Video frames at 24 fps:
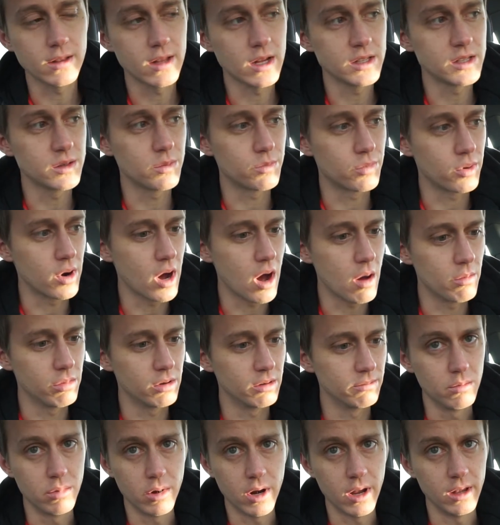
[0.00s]
That's a
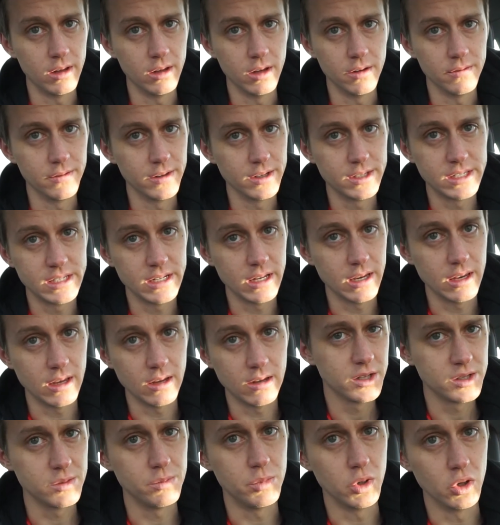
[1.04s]
problem, but I love this city.
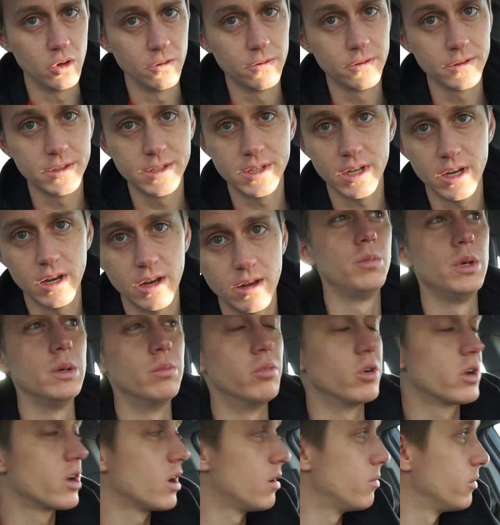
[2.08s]
It's a beautiful city.
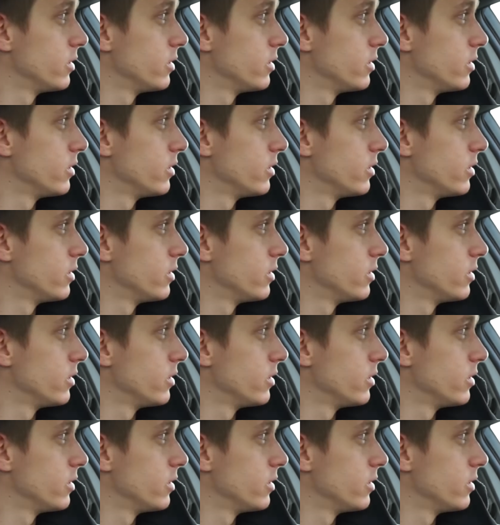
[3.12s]
People come